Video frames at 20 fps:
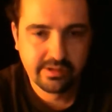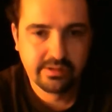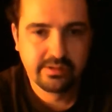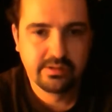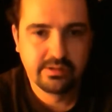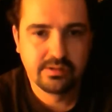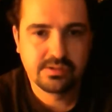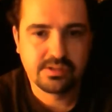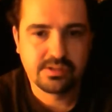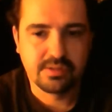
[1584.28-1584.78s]

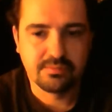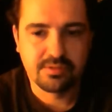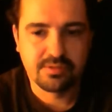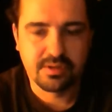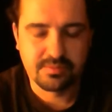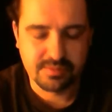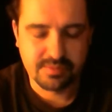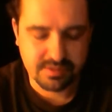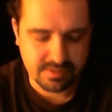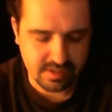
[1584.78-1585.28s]

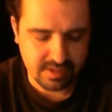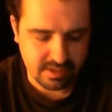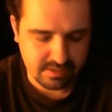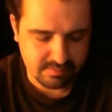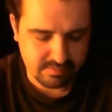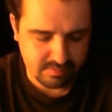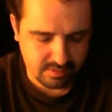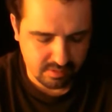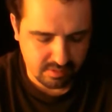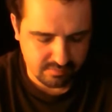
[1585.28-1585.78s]
Sometimes it takes
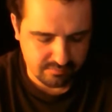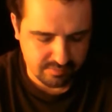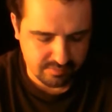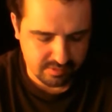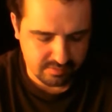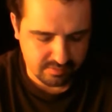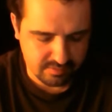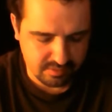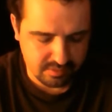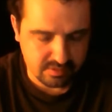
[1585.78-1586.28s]
me not
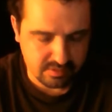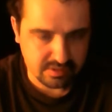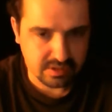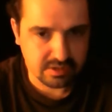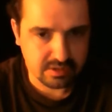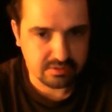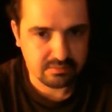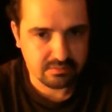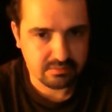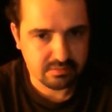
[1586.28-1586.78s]
very long to get
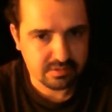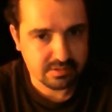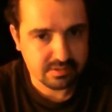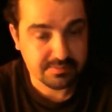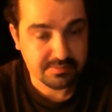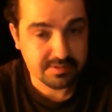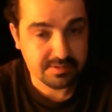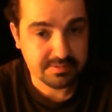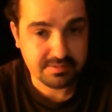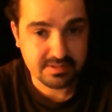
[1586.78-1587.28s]
through it.
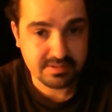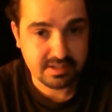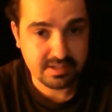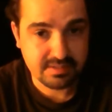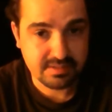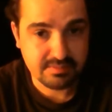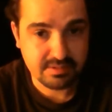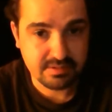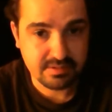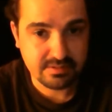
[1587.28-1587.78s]
Sometimes it takes
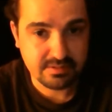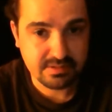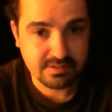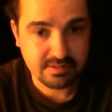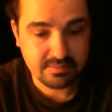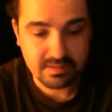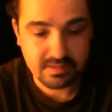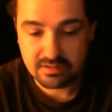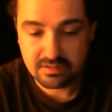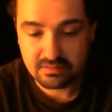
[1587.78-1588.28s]
me a long time
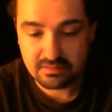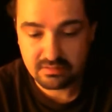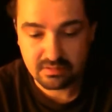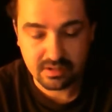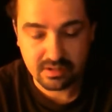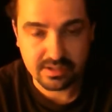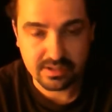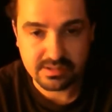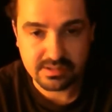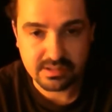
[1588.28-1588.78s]
to get through it.
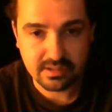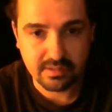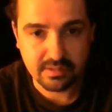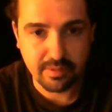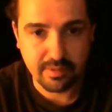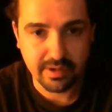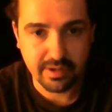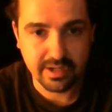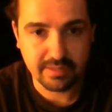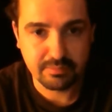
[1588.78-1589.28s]
Like I said, the
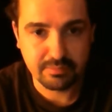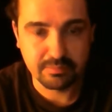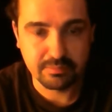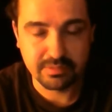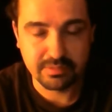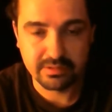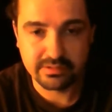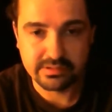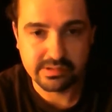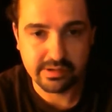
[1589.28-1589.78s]
pineapple
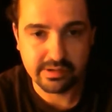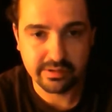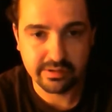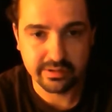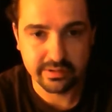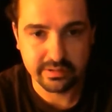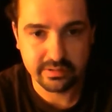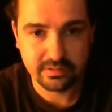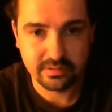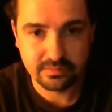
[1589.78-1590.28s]
beer is August.